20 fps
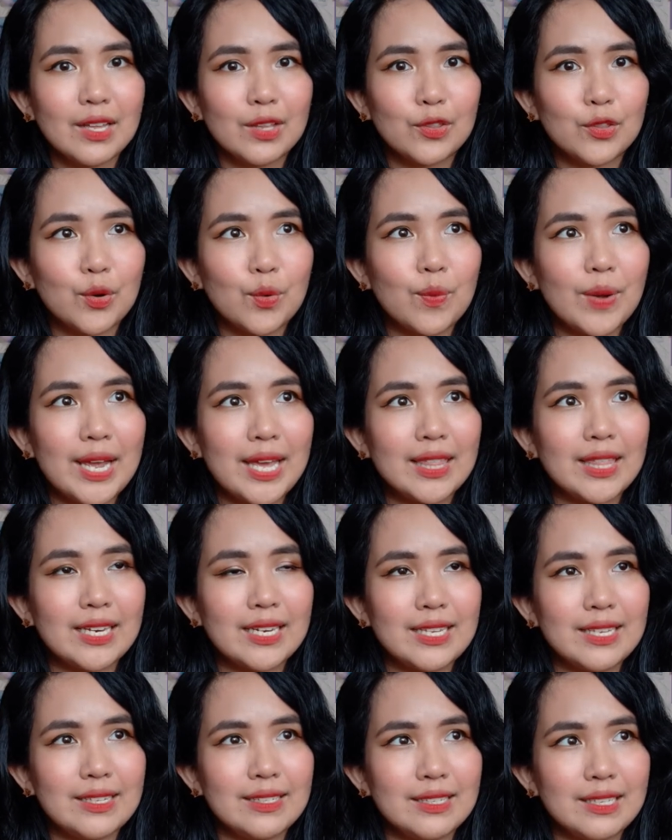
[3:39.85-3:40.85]
the way that
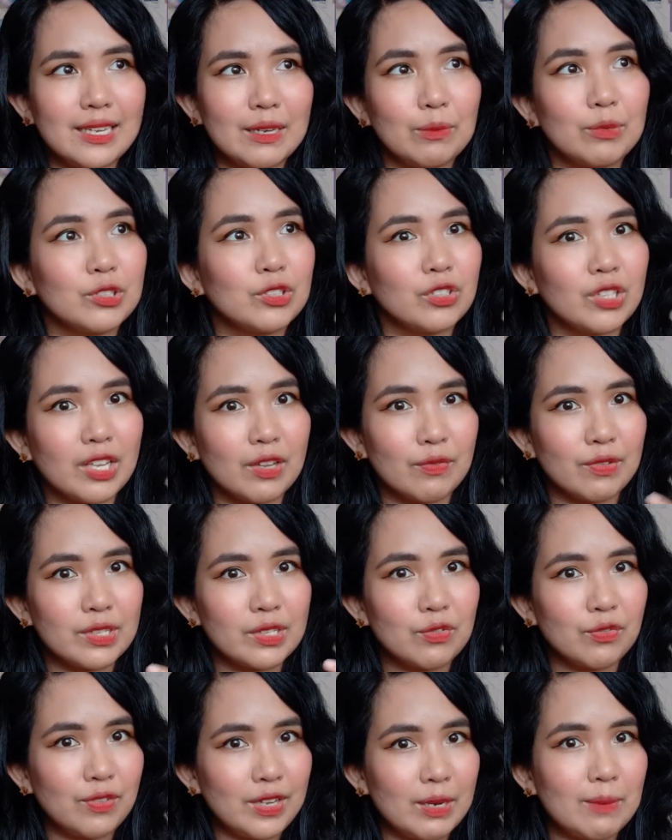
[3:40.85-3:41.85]
he's able to give
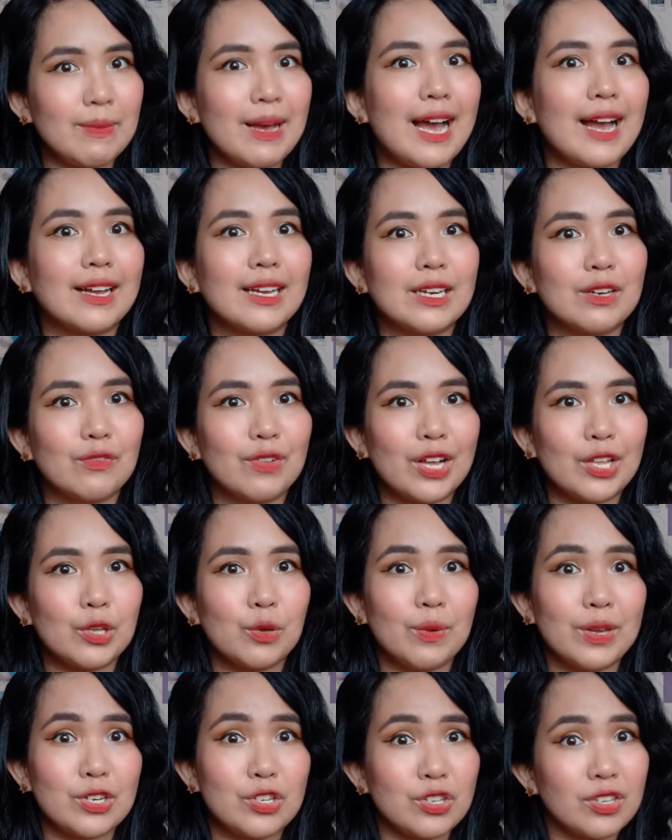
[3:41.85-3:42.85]
us feedback and
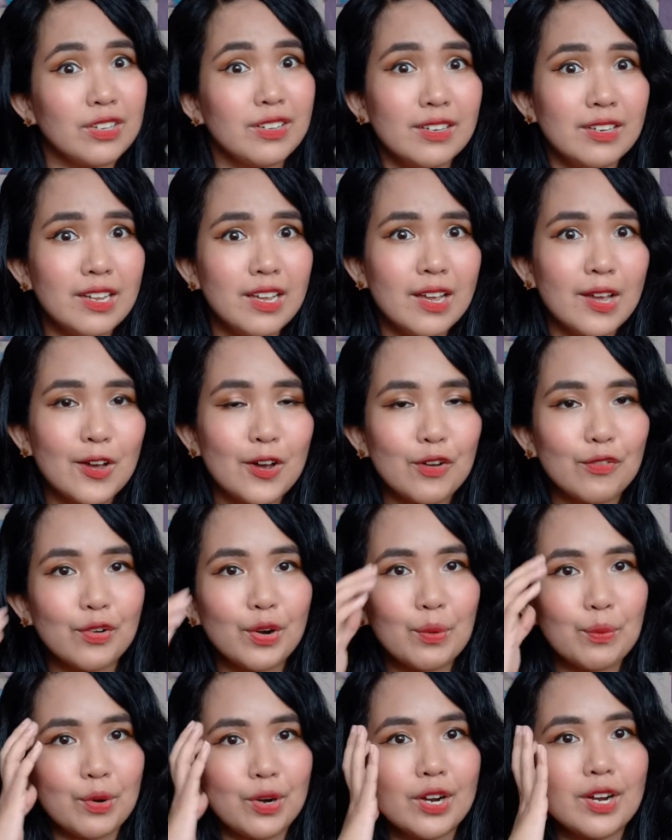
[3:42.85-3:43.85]
evaluation of
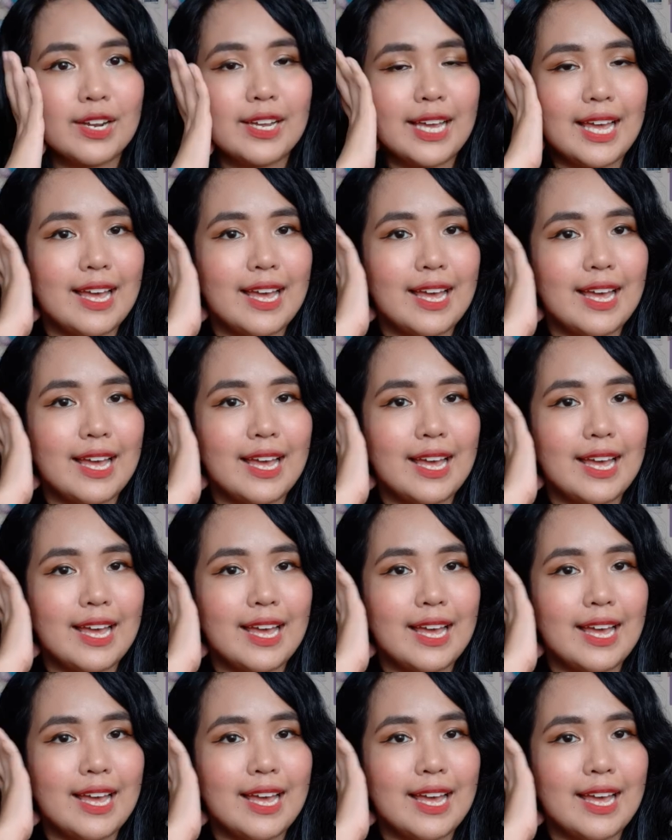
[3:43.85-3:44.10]
our work.